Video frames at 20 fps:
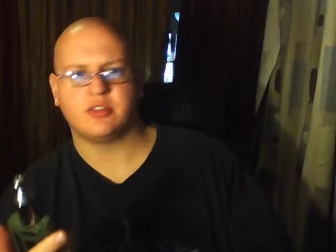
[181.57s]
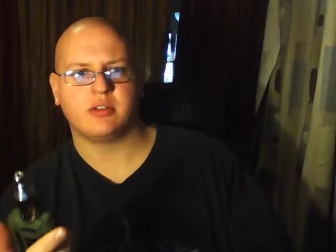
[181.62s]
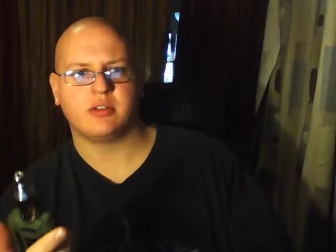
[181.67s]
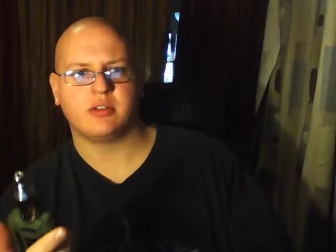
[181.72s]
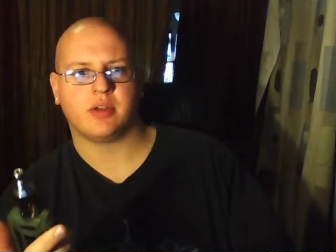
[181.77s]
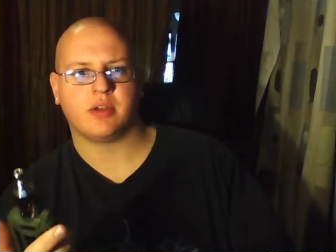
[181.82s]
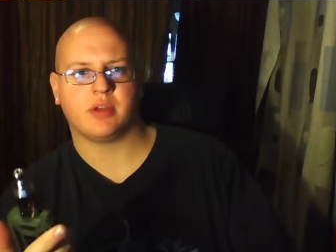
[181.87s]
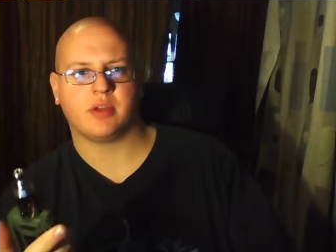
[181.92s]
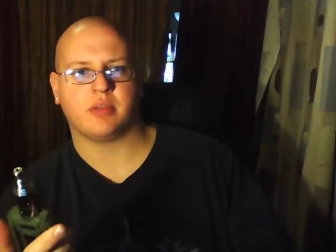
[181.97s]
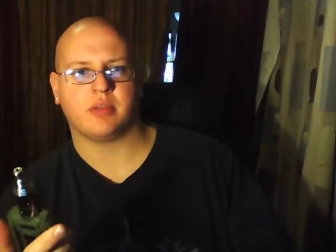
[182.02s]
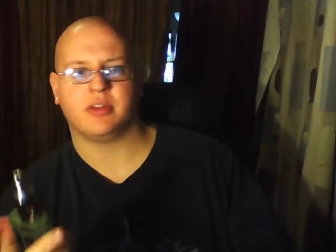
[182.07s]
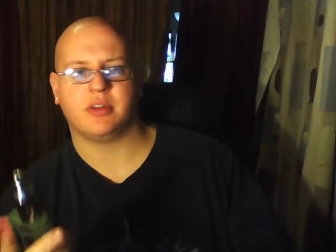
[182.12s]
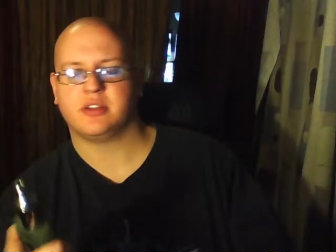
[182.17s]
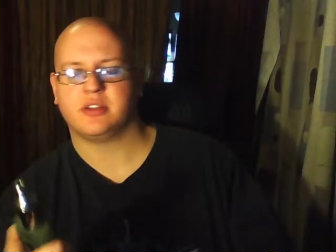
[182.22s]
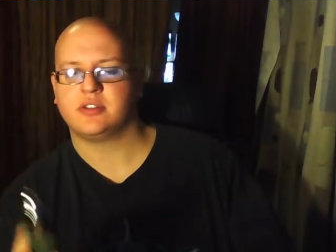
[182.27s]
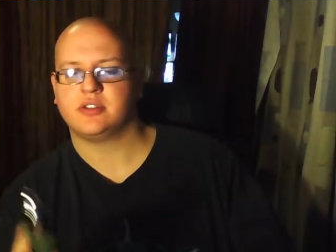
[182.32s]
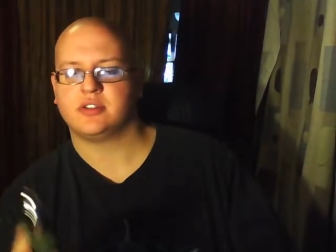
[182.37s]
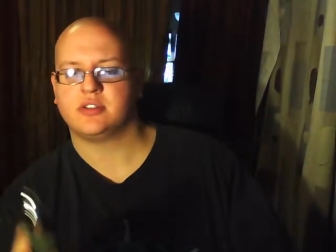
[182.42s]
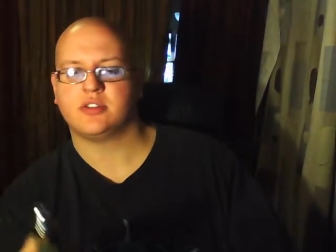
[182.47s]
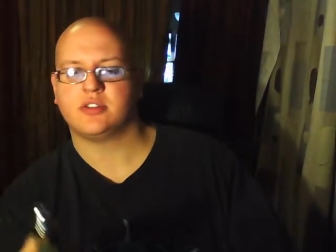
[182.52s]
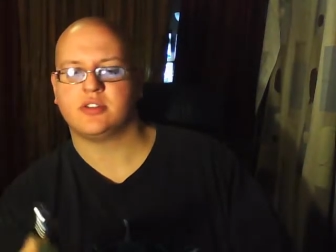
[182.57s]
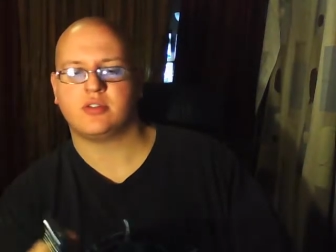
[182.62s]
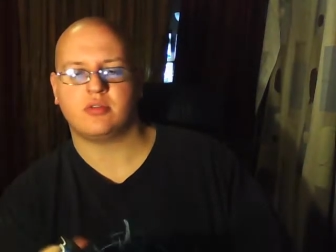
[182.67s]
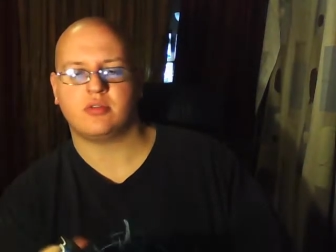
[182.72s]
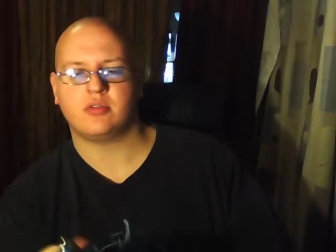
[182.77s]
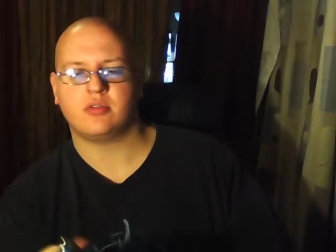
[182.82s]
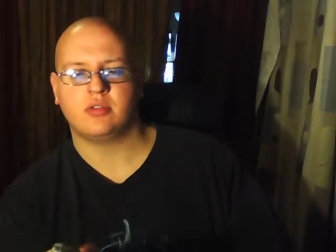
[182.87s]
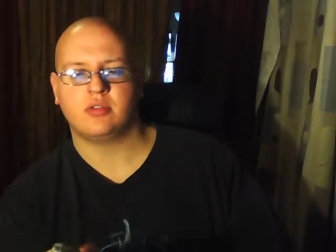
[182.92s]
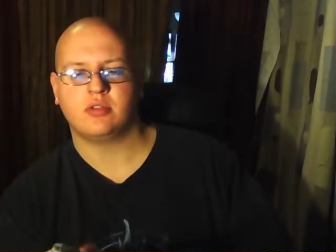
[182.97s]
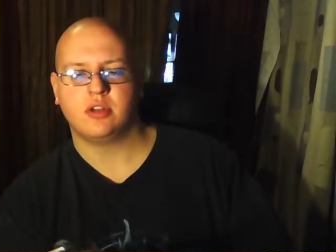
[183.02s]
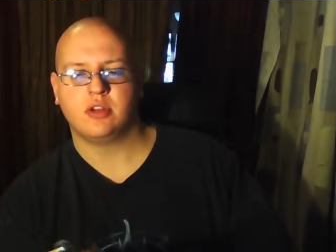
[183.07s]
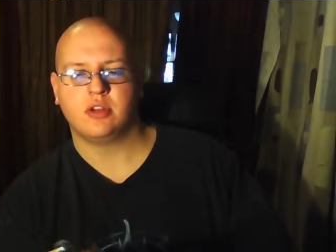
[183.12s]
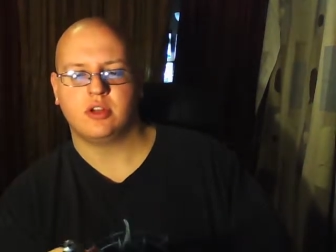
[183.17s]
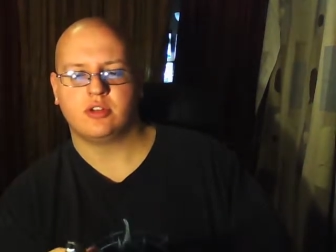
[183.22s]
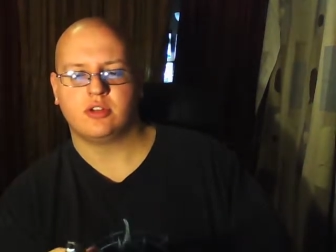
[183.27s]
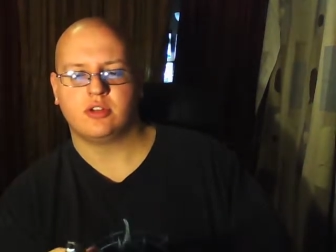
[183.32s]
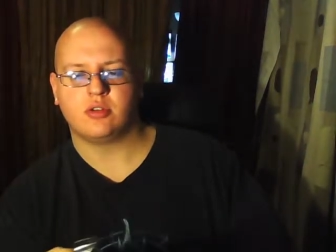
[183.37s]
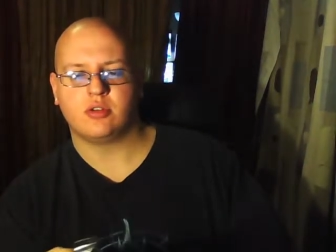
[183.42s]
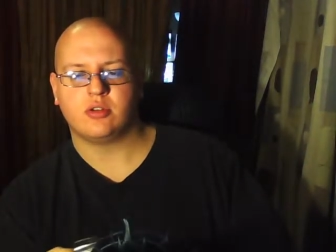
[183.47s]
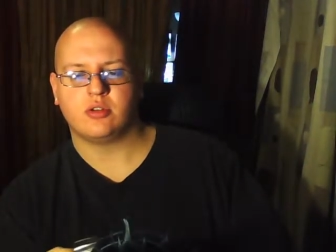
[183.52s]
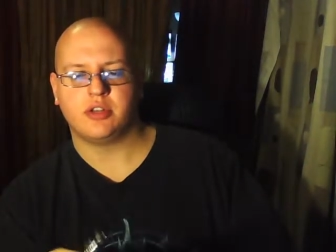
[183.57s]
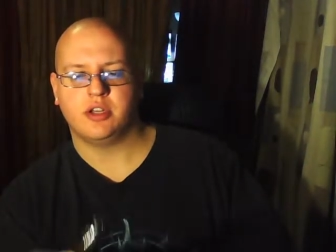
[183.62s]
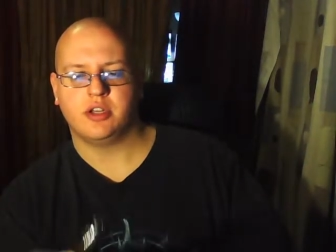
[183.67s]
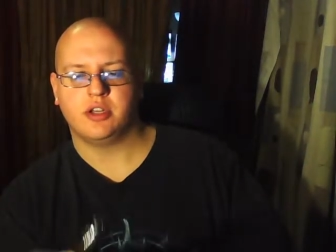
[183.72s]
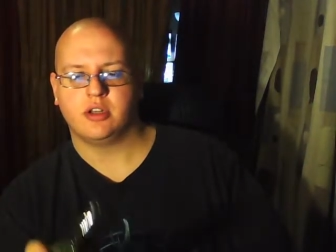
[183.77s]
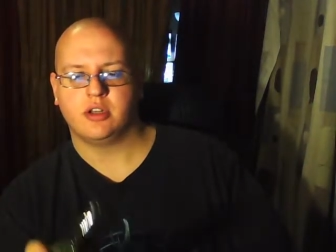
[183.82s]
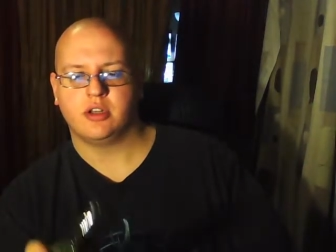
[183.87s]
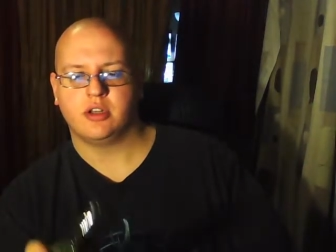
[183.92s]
recommend this. It's a totally